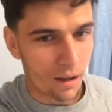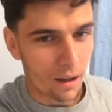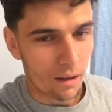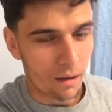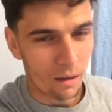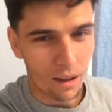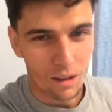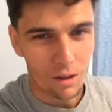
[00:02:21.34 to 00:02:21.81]

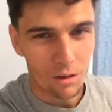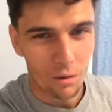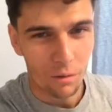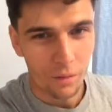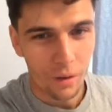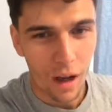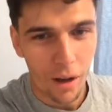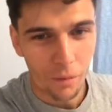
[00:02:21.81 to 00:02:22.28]
they sort
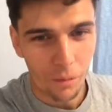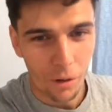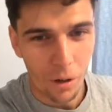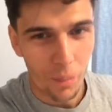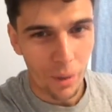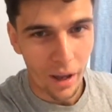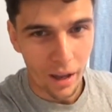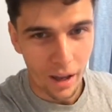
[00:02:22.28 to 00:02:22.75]
of cover a
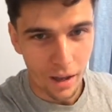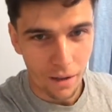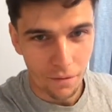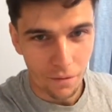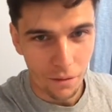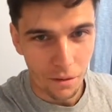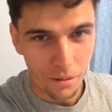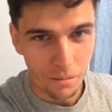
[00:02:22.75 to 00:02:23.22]
bit
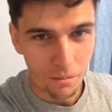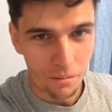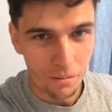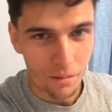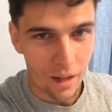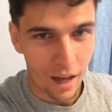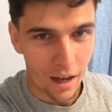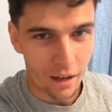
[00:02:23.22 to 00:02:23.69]
if you're
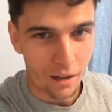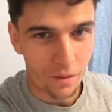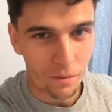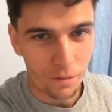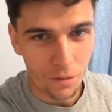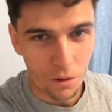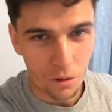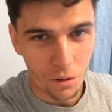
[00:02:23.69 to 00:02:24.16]
getting
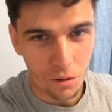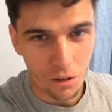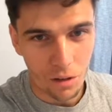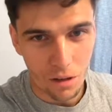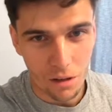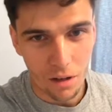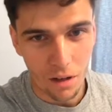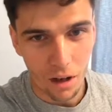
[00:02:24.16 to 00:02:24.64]
confused
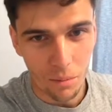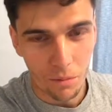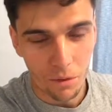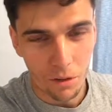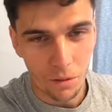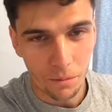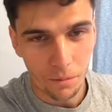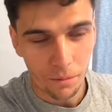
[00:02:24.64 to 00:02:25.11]
in terms
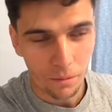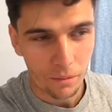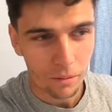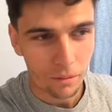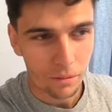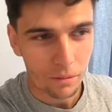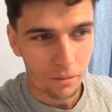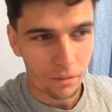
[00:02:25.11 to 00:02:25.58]
of
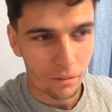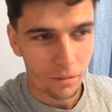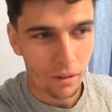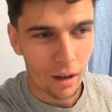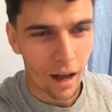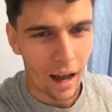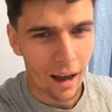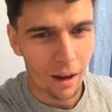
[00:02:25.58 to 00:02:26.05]

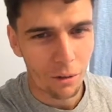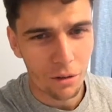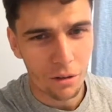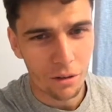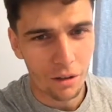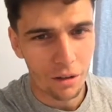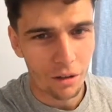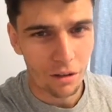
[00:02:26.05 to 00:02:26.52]
how
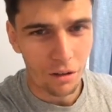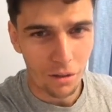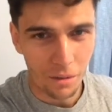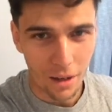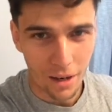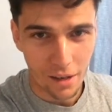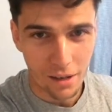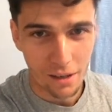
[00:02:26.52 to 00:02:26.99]
you're going to do
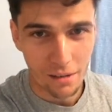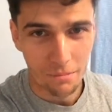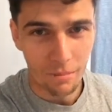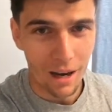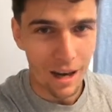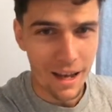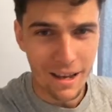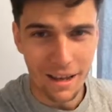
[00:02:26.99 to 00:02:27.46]
this
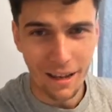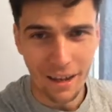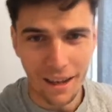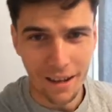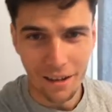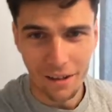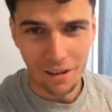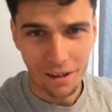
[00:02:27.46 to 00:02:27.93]
legally
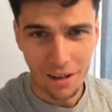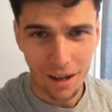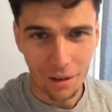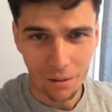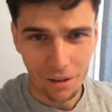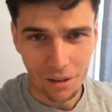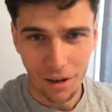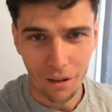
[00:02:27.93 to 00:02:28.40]
and sell
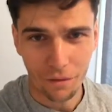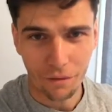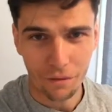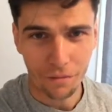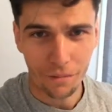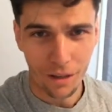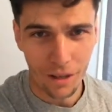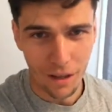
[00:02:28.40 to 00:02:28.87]
stuff
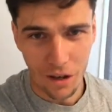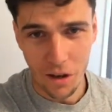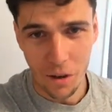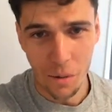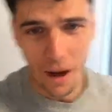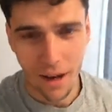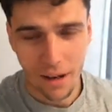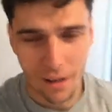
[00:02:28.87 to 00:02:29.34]
in the
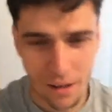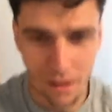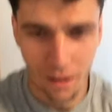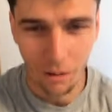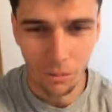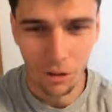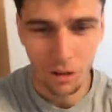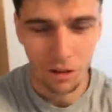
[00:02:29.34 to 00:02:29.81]
US.
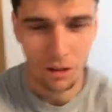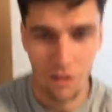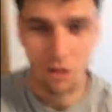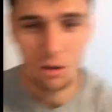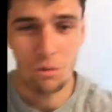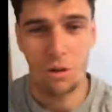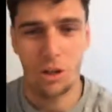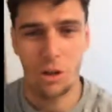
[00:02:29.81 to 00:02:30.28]
I'm just going to
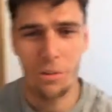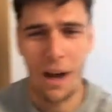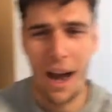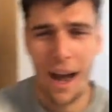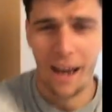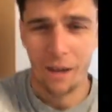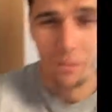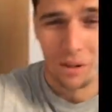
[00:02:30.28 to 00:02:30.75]
switch my
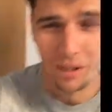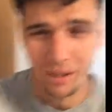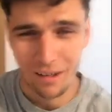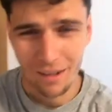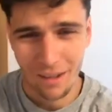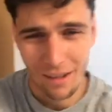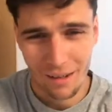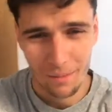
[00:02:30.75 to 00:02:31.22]
hand
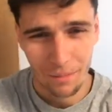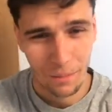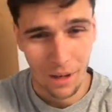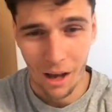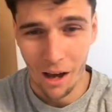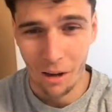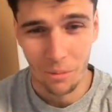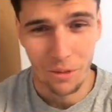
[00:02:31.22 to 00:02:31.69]
because my
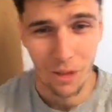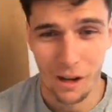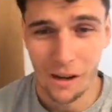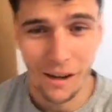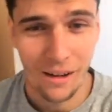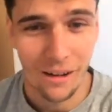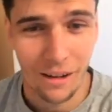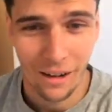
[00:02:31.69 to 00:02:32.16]
arm's
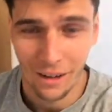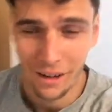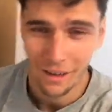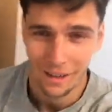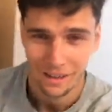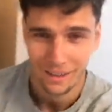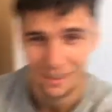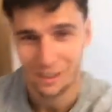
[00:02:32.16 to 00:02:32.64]
hurting.
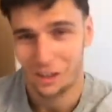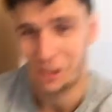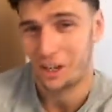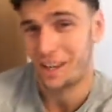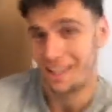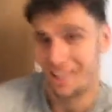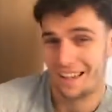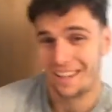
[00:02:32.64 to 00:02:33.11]

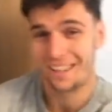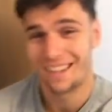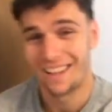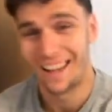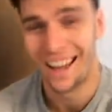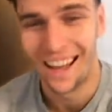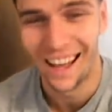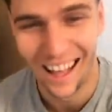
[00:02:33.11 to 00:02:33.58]
Jesus.
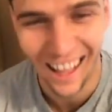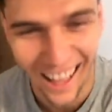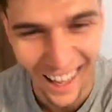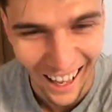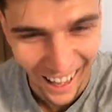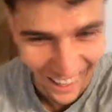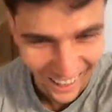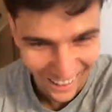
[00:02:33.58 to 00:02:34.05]

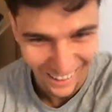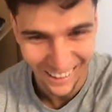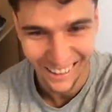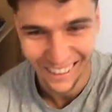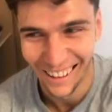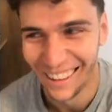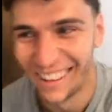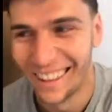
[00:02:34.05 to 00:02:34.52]

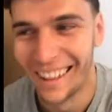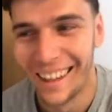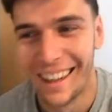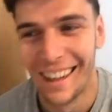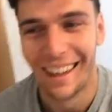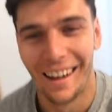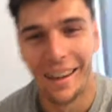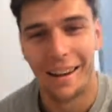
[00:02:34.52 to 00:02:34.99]

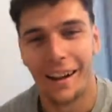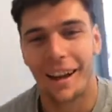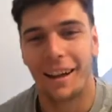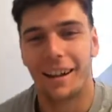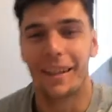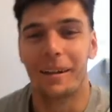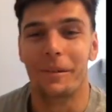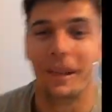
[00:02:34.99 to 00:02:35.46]

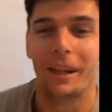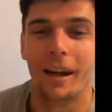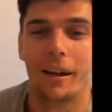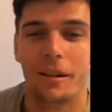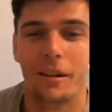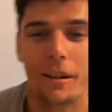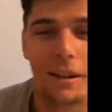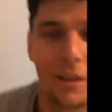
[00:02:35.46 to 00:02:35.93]
There we go.
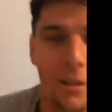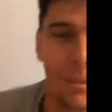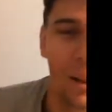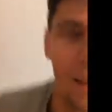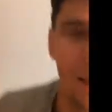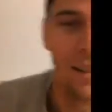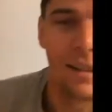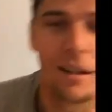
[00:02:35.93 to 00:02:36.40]
Let's
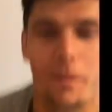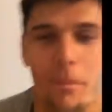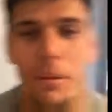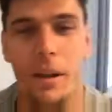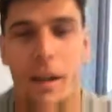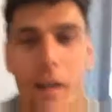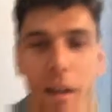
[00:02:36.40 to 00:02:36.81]
place it up here.